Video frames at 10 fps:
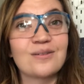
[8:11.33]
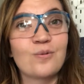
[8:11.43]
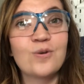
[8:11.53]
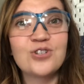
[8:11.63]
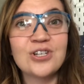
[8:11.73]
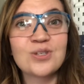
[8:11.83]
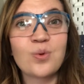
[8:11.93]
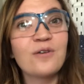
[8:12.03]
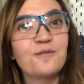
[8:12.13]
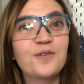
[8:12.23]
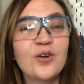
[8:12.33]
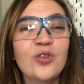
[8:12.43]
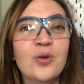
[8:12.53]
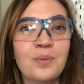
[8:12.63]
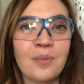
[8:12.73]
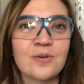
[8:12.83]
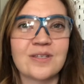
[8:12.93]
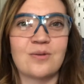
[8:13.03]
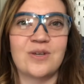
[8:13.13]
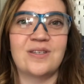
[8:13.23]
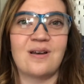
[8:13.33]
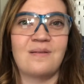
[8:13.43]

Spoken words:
which is what filled the bubbles that we saw.